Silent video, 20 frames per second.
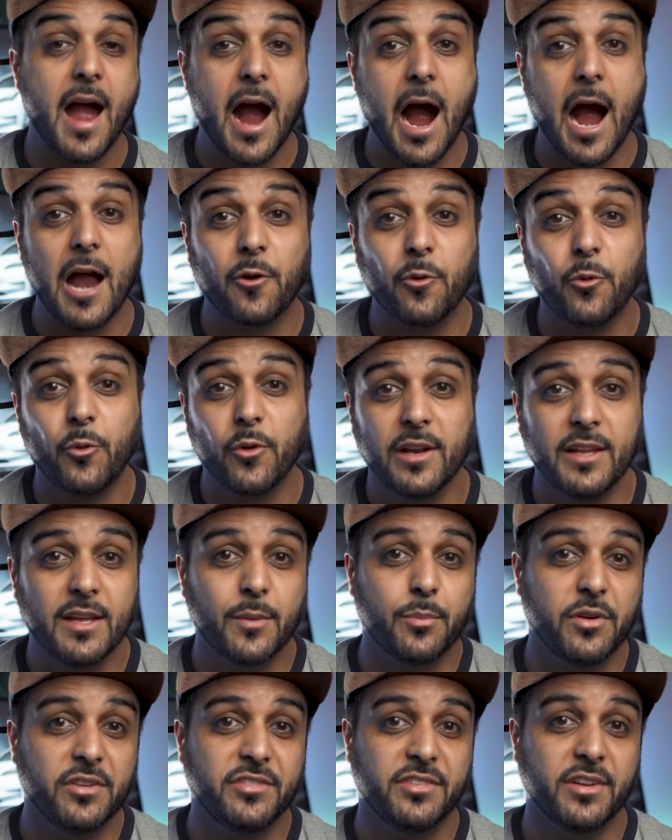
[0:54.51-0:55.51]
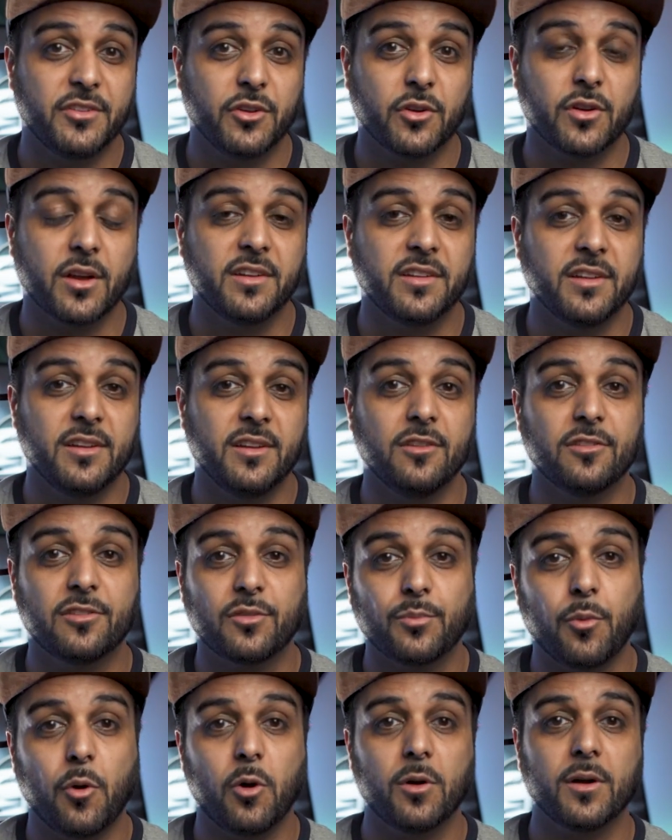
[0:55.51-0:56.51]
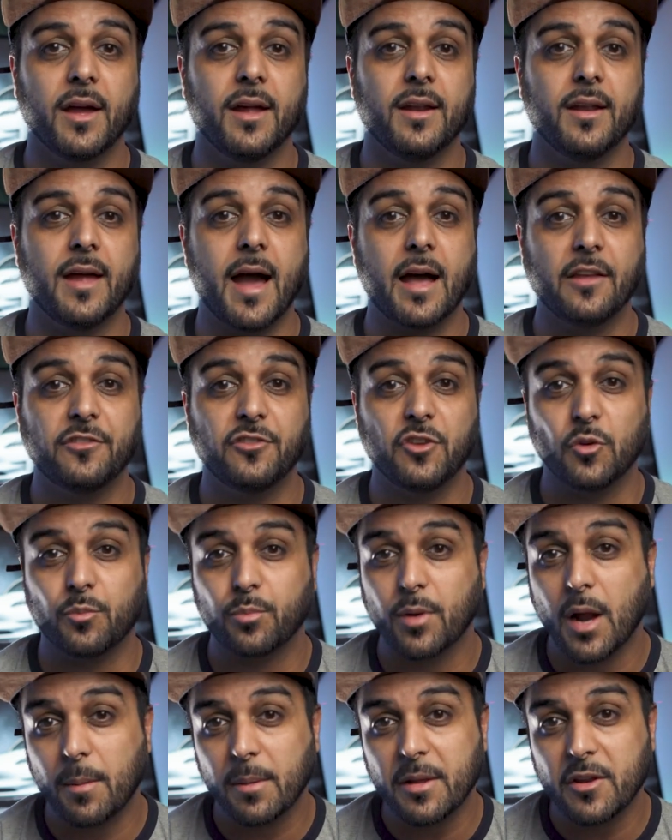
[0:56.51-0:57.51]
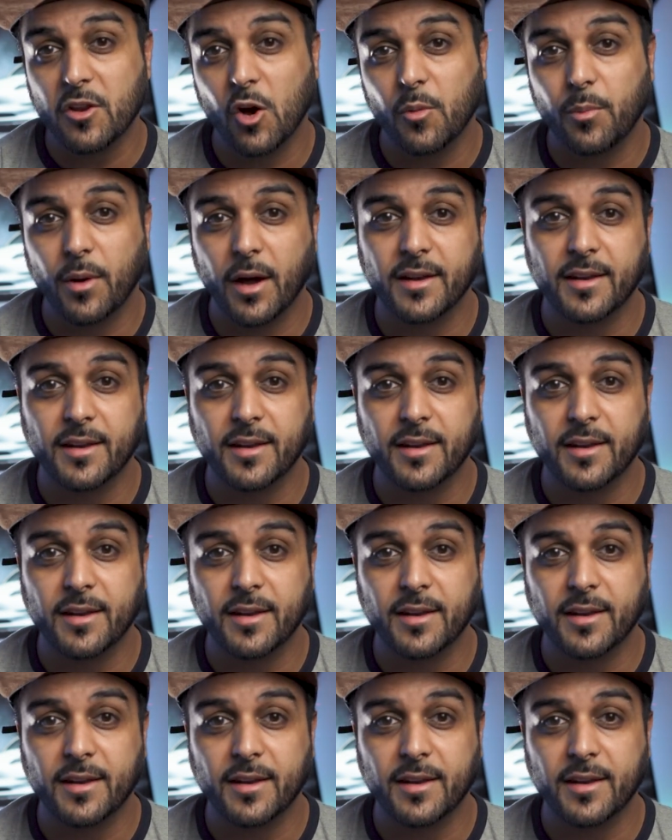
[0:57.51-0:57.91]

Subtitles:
I really appreciate your continued support, and as you probably know by